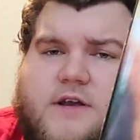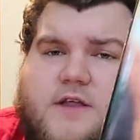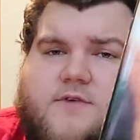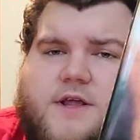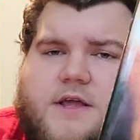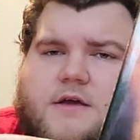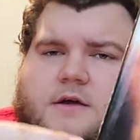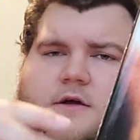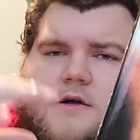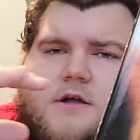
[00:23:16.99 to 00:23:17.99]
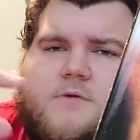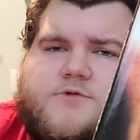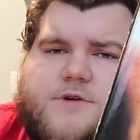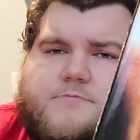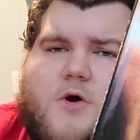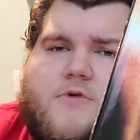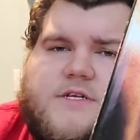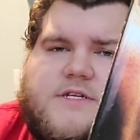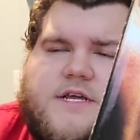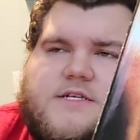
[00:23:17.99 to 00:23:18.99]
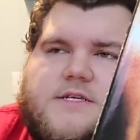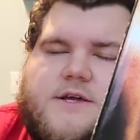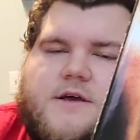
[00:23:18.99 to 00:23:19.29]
DVD comes with a bonus disc